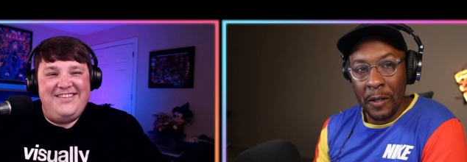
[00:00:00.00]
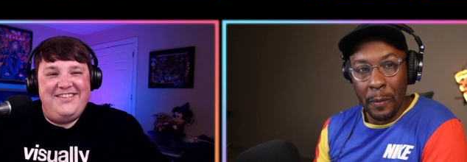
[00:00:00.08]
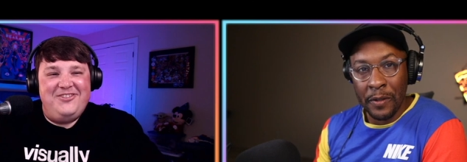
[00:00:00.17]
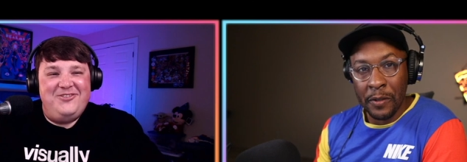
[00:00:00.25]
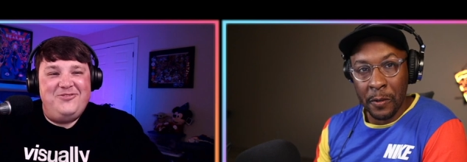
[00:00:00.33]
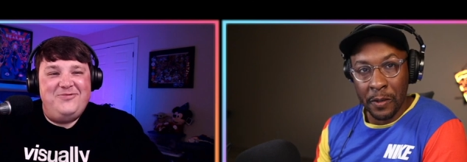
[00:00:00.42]

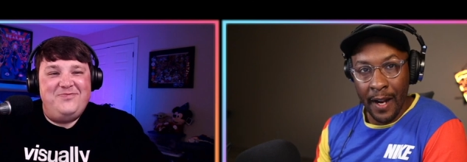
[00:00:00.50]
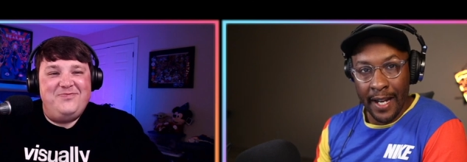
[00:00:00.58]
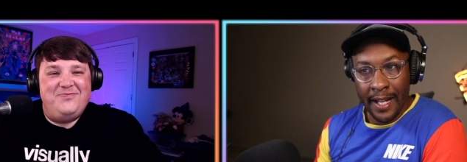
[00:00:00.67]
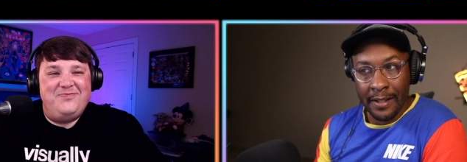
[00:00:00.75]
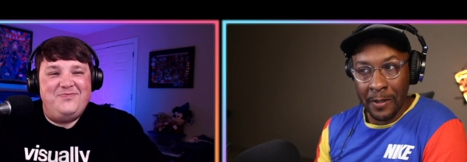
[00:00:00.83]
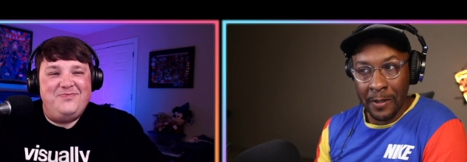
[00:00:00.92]
Speaker 1: Open Source
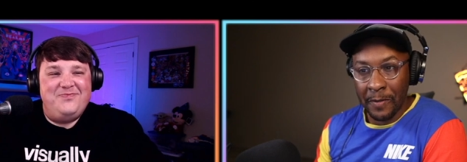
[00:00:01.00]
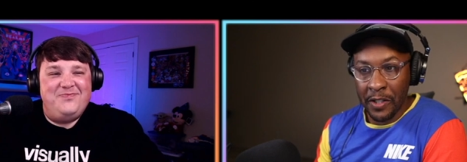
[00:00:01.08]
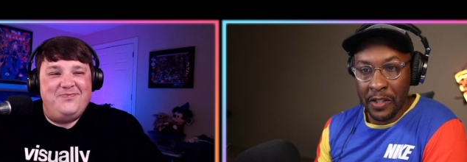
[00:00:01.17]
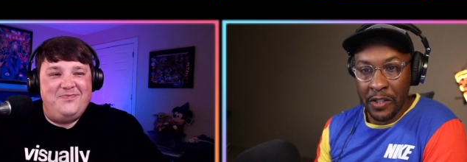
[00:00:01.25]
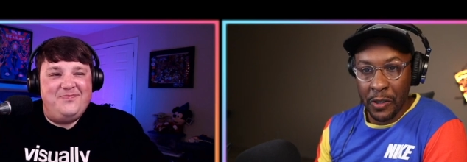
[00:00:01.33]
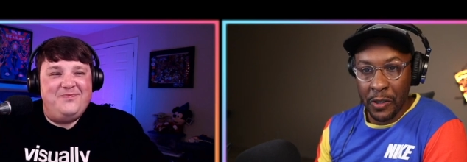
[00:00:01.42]
Friday, so if you
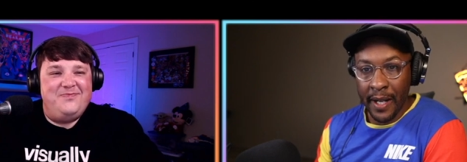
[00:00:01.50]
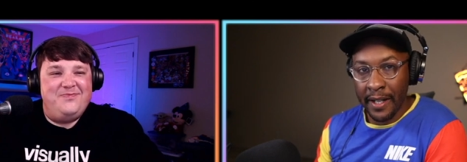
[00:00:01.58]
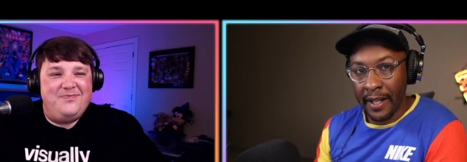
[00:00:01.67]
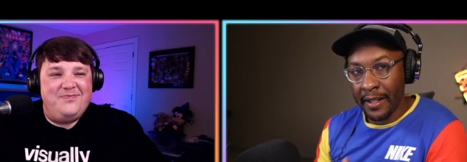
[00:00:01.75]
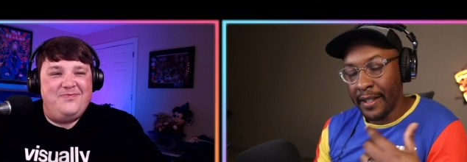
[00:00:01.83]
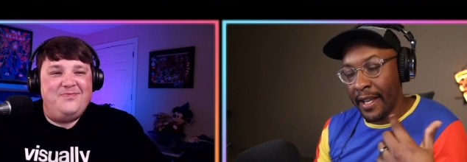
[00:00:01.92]
just
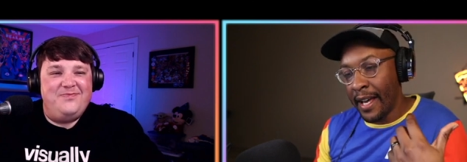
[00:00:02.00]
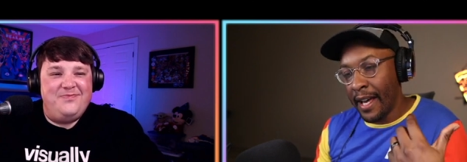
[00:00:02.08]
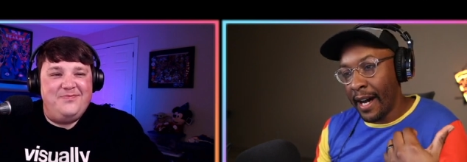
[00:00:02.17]
joined us,